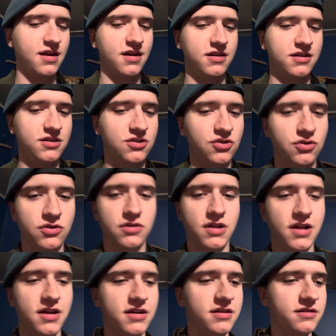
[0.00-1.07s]
You'll
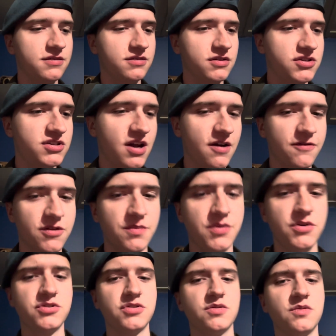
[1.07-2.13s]
stuff the
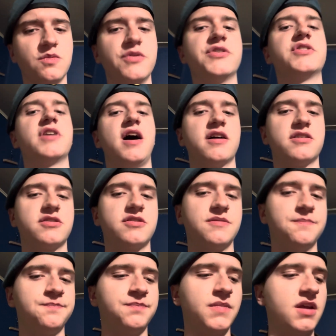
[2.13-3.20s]
boots with socks
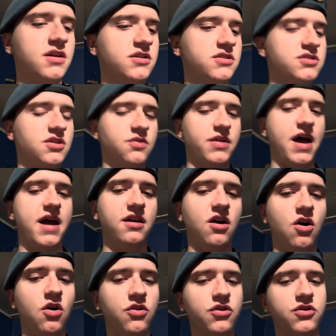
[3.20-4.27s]
so that
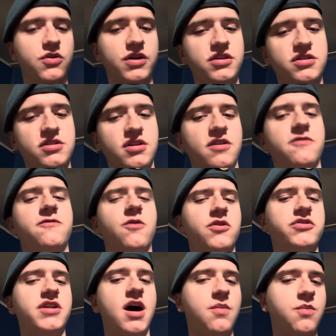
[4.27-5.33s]
all the creases are
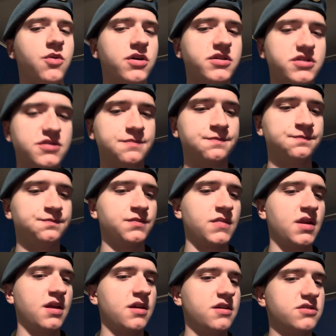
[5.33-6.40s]
forced upwards
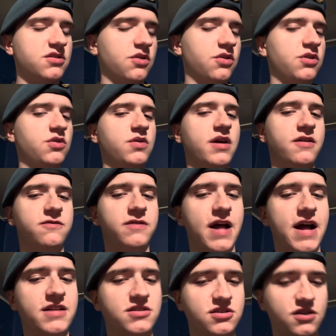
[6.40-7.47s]
so that you get a
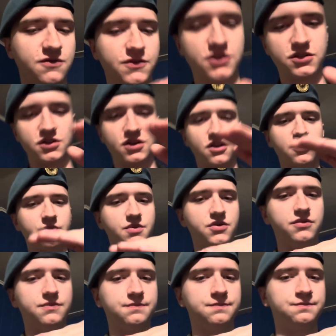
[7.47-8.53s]
flat surface on the boot.
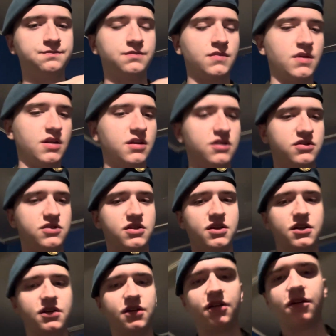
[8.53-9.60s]
You see